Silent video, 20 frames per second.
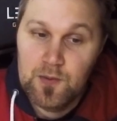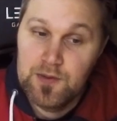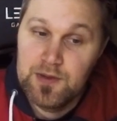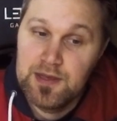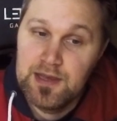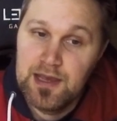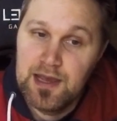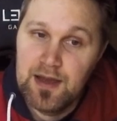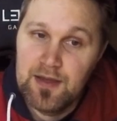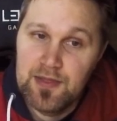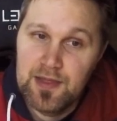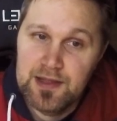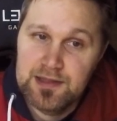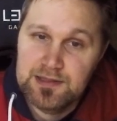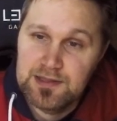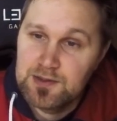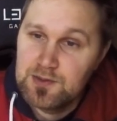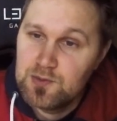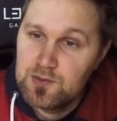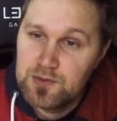yeah, that's
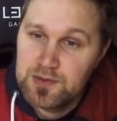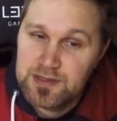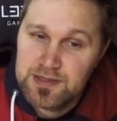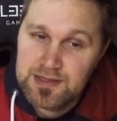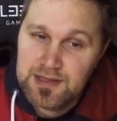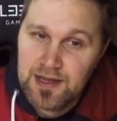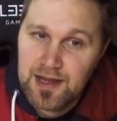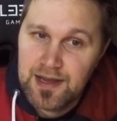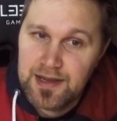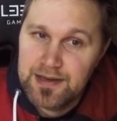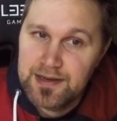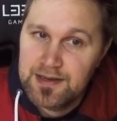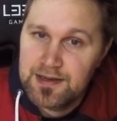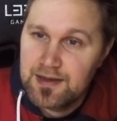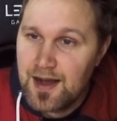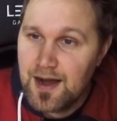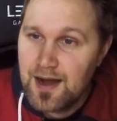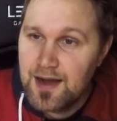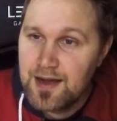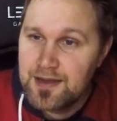a cool design.
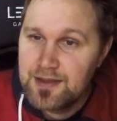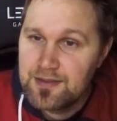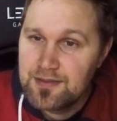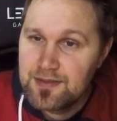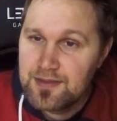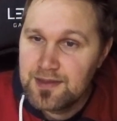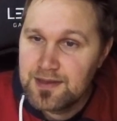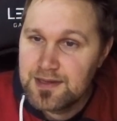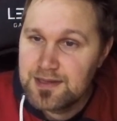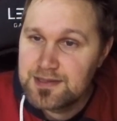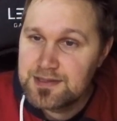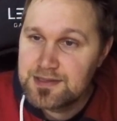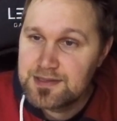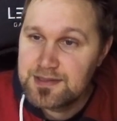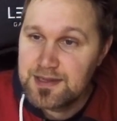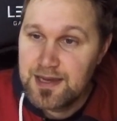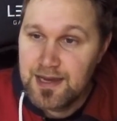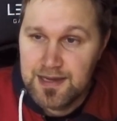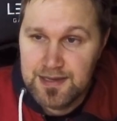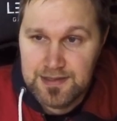I think it's
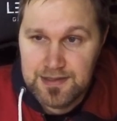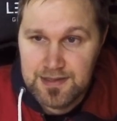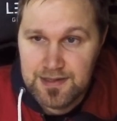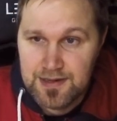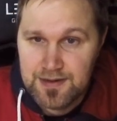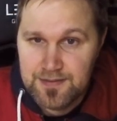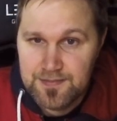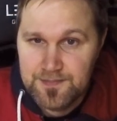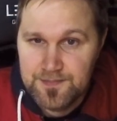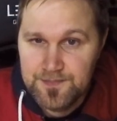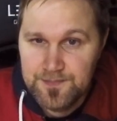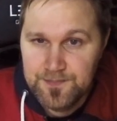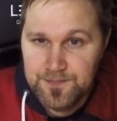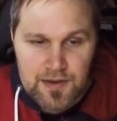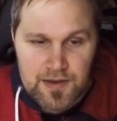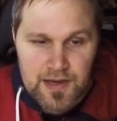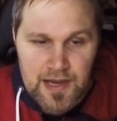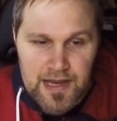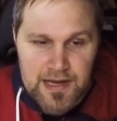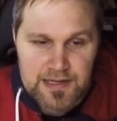A tier.
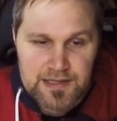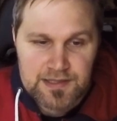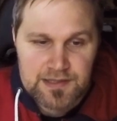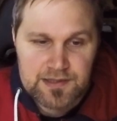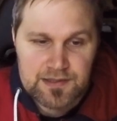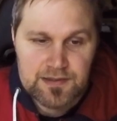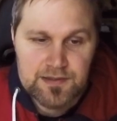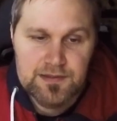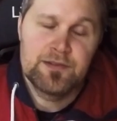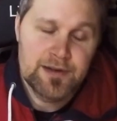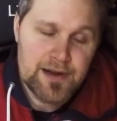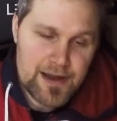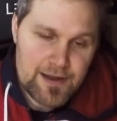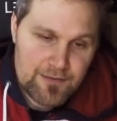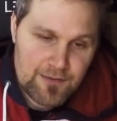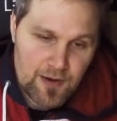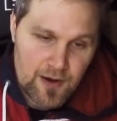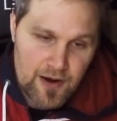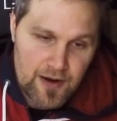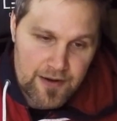Next,
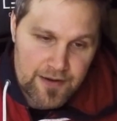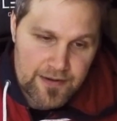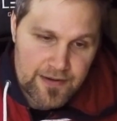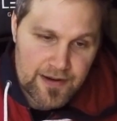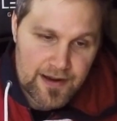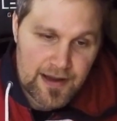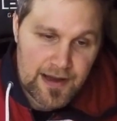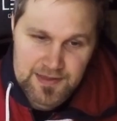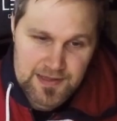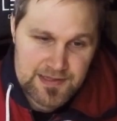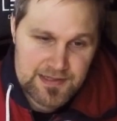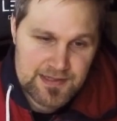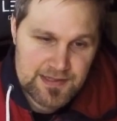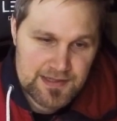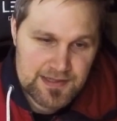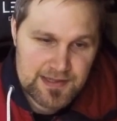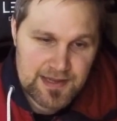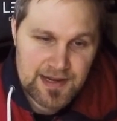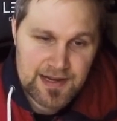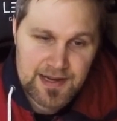Bravard. This
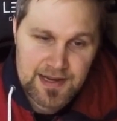is an